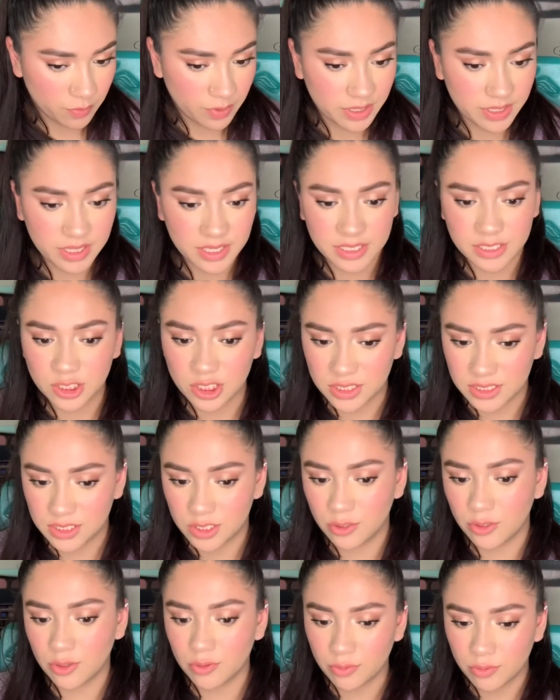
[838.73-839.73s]
It just, you
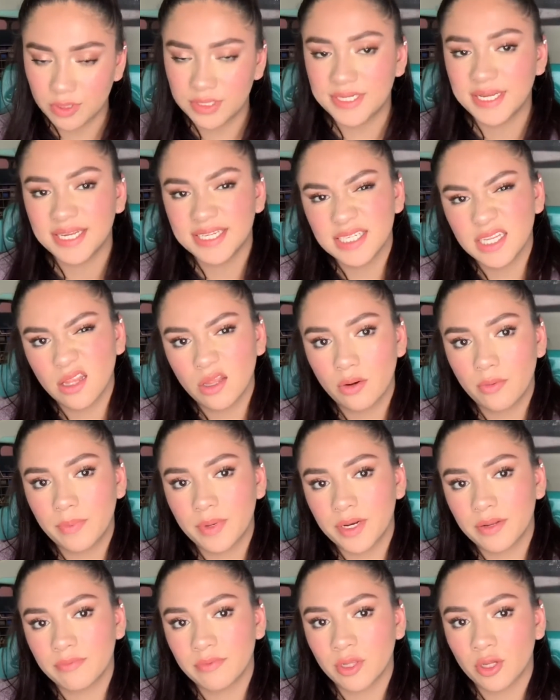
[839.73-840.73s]
know, takes a little bit of
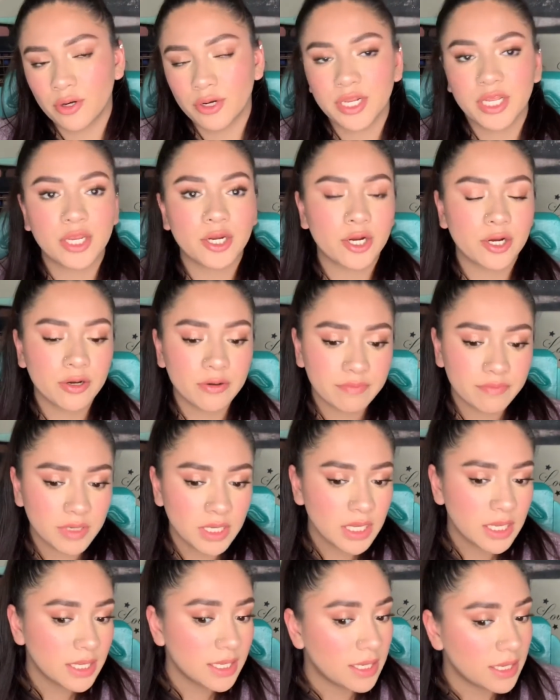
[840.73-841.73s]
learning curve.
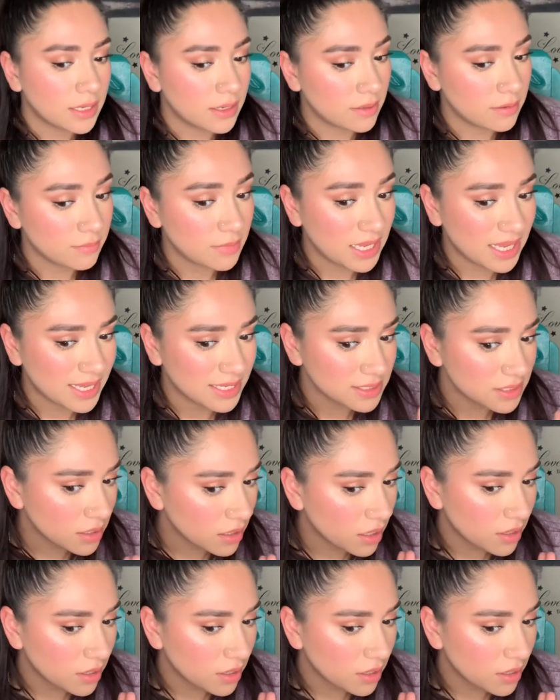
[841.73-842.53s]
It has a lot of